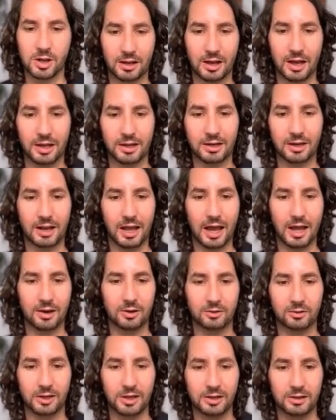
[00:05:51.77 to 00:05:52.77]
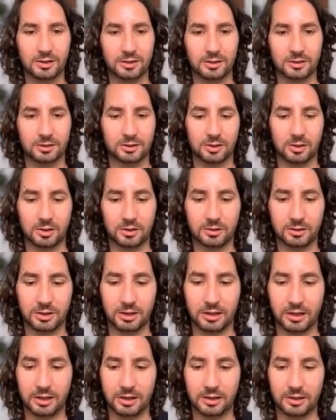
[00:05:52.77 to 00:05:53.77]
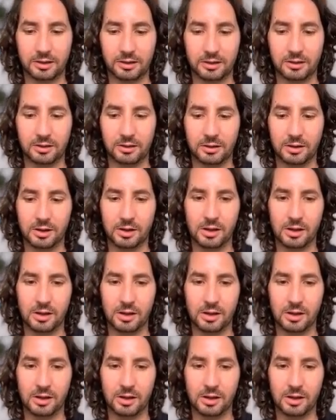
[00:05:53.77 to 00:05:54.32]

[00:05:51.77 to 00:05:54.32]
I can add a link, so I'll click here,